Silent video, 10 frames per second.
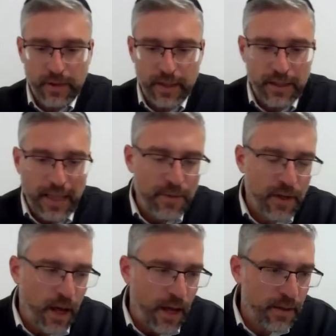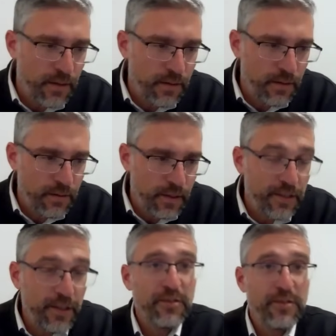within Lebanon, in
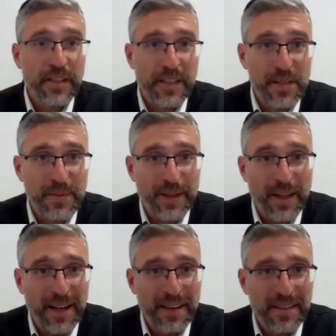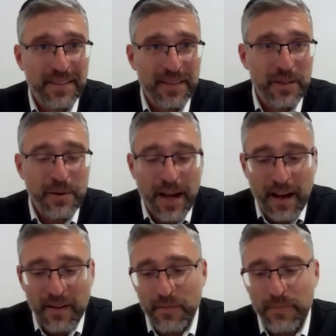addition to Hezbollah, you
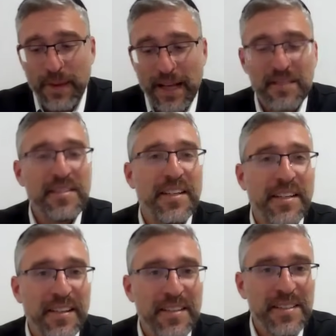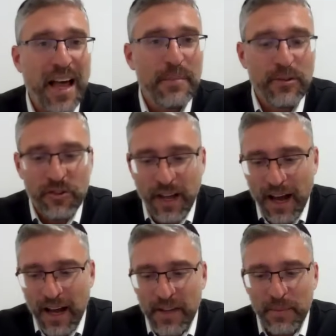have Palestinian Islamic
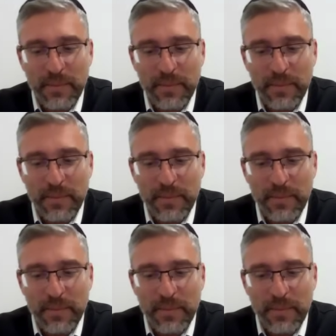Jihad, the